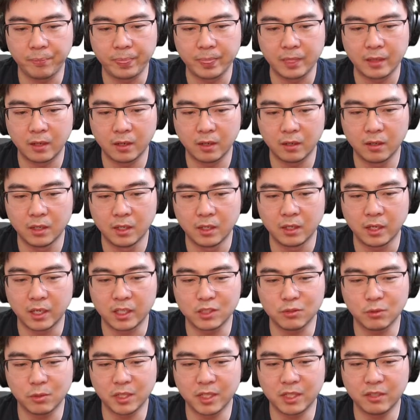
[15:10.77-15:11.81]
I
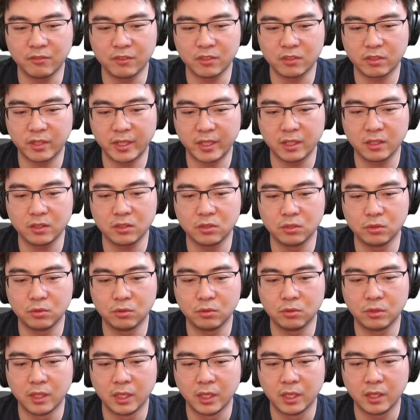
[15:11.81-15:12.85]
just want to give credit
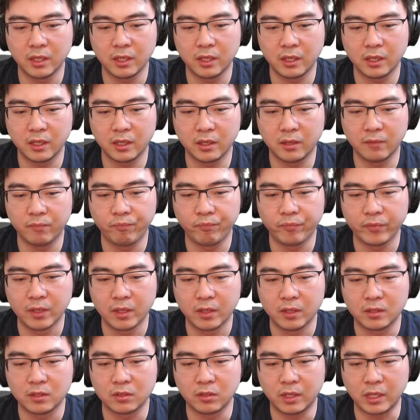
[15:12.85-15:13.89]
to
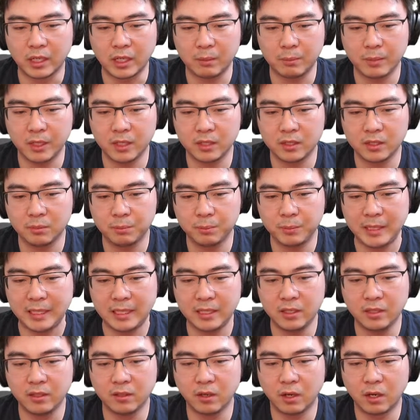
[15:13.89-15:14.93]
Ahmed
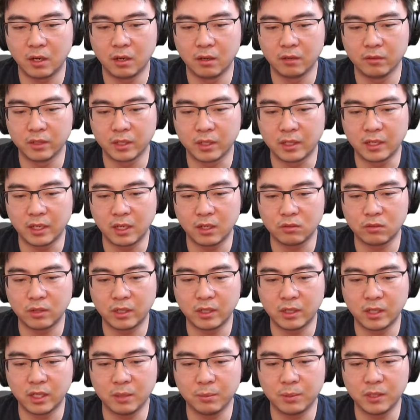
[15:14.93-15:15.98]
B on the Cloud Run
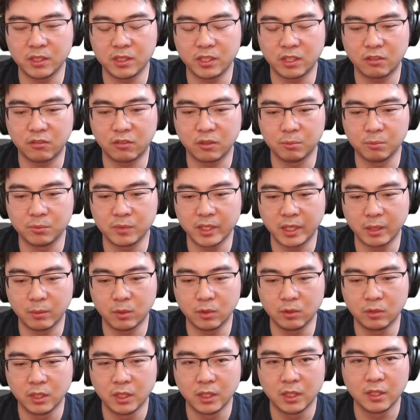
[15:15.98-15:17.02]
IAP Terraform
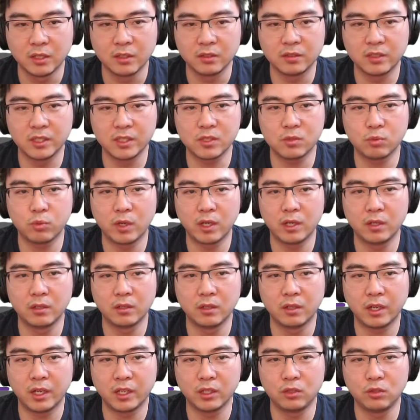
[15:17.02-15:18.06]
demo. This
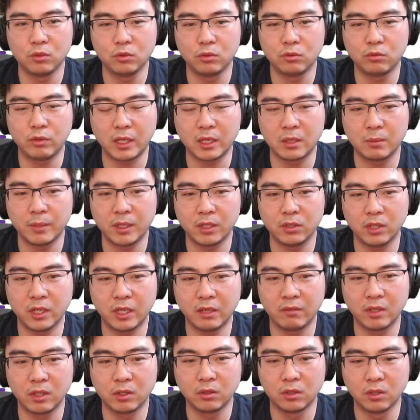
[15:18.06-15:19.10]
one, I do recommend you
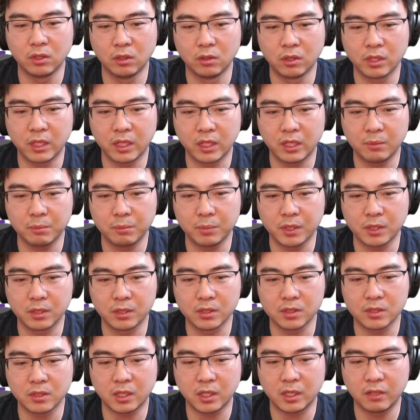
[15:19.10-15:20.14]
have a good look at it,
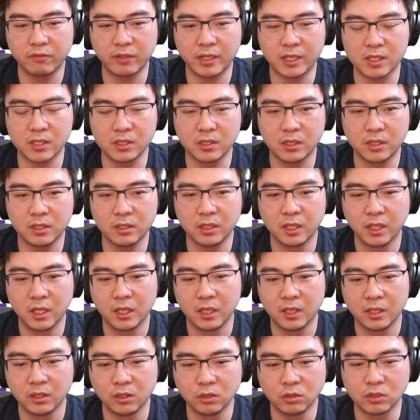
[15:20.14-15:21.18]
because I've actually
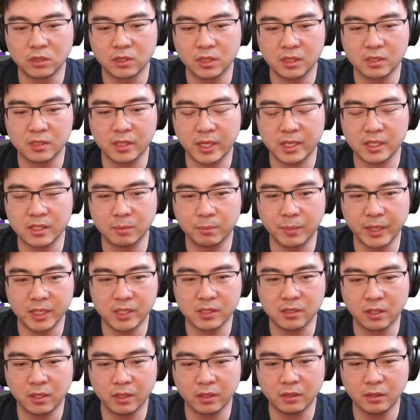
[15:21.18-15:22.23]
used this as a
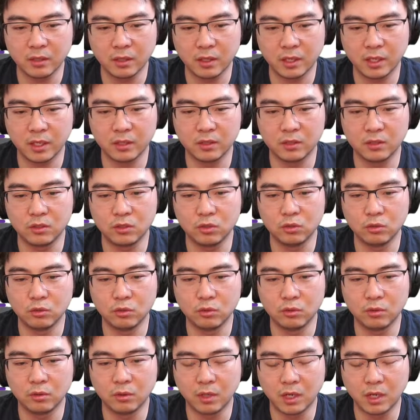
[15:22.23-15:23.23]
baseline and to